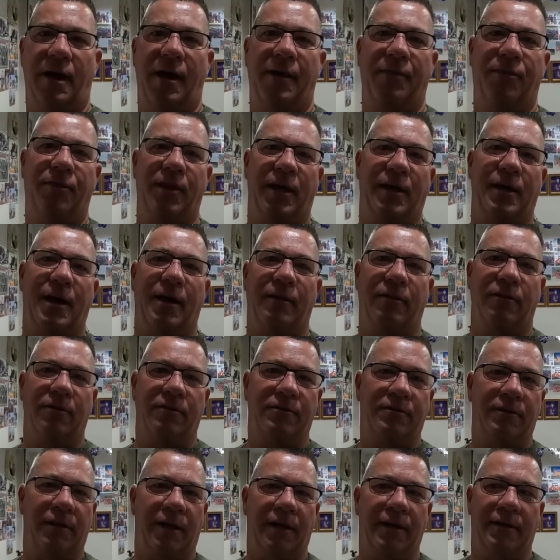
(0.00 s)
I think I
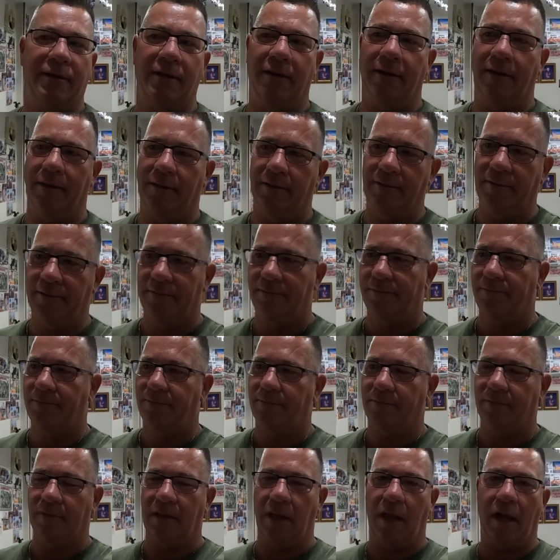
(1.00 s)
looked like a
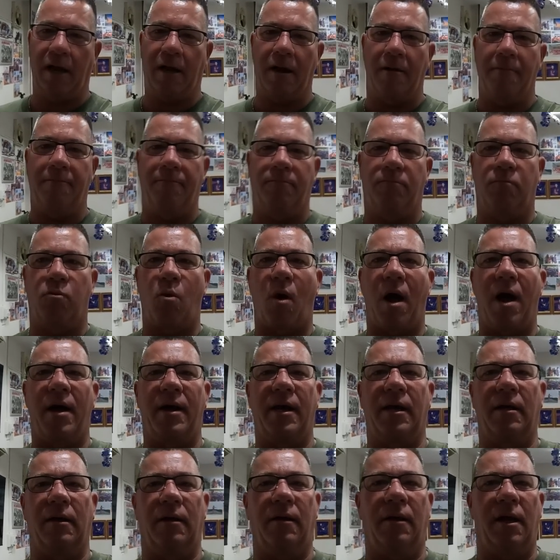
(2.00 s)
like a
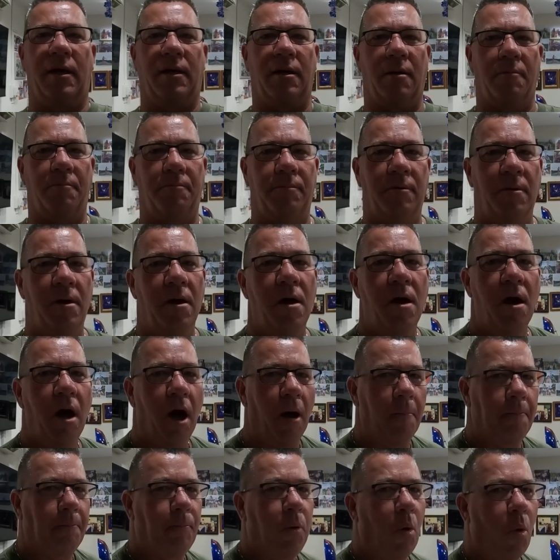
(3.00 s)
riding like a
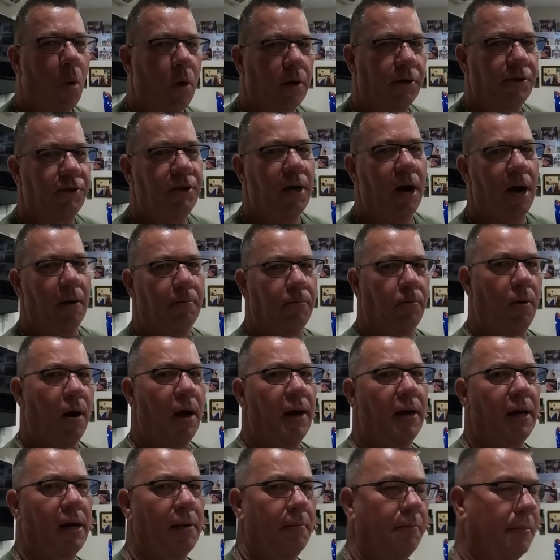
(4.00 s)
a pork chop
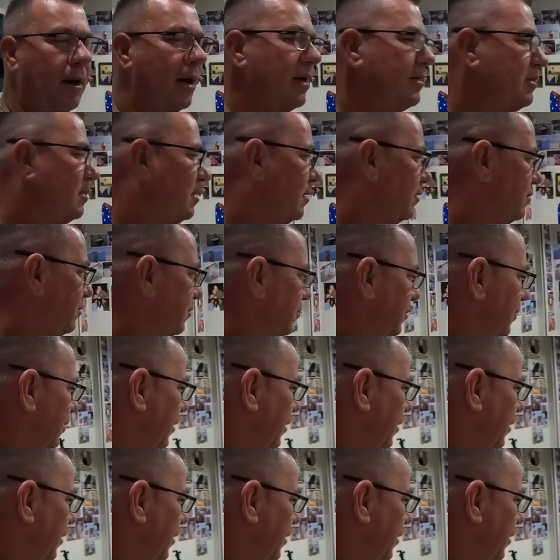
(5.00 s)
riding a bicycle.